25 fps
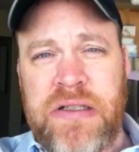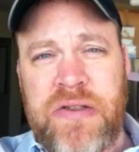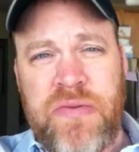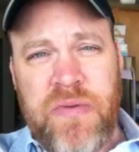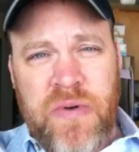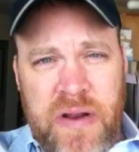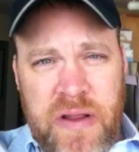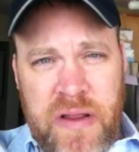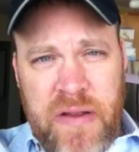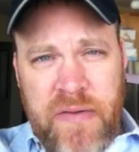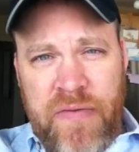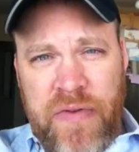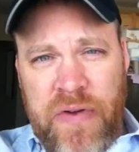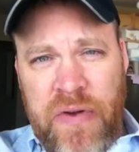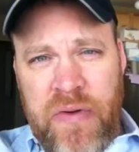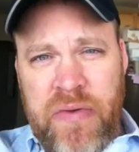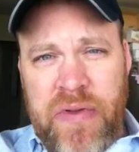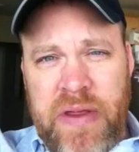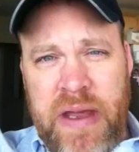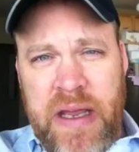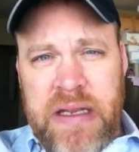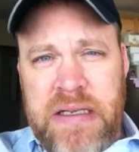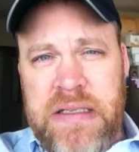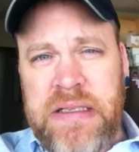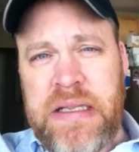It's one of the few
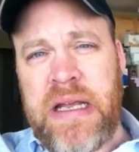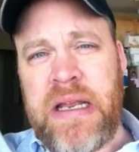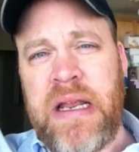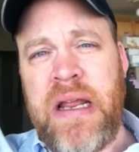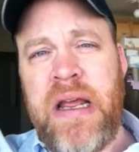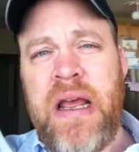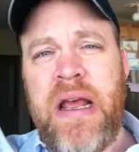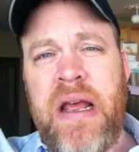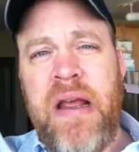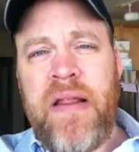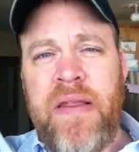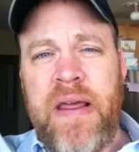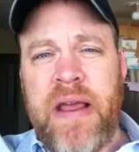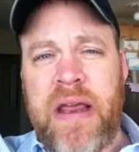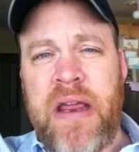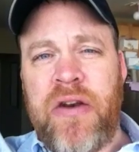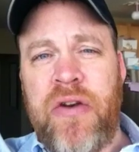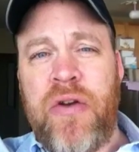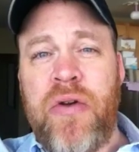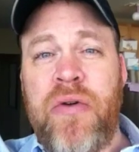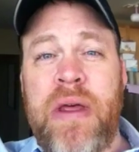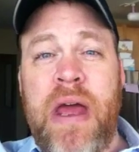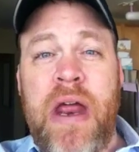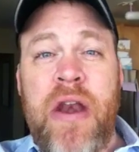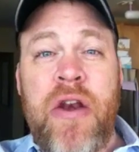things that, that
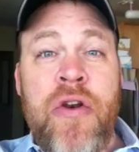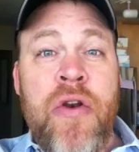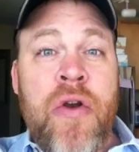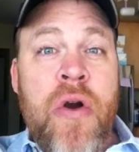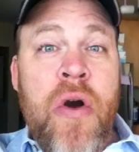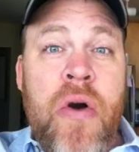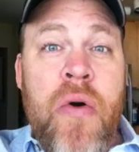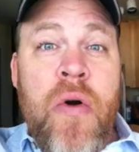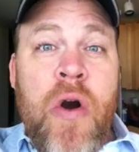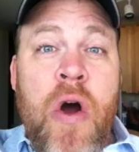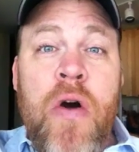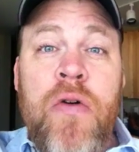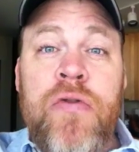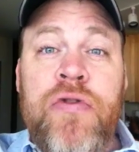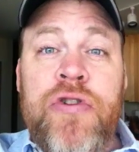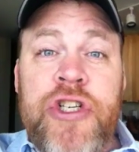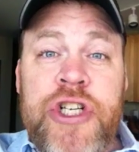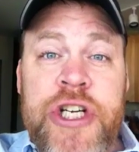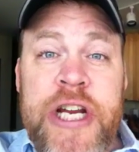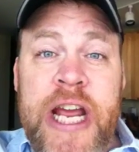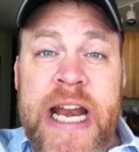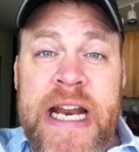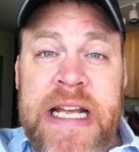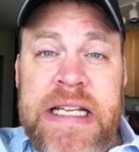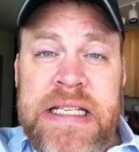can do that
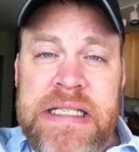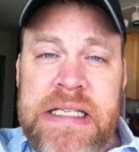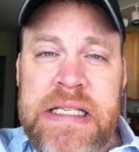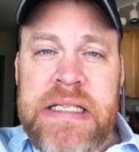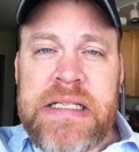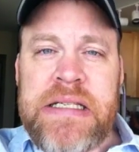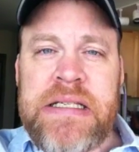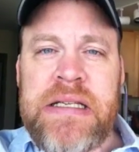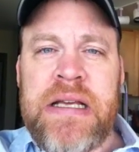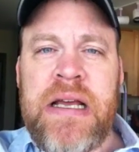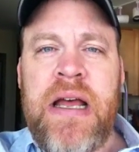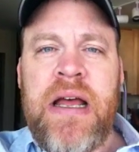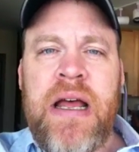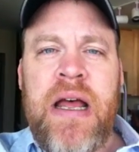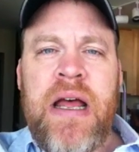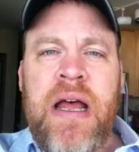neurogenesis.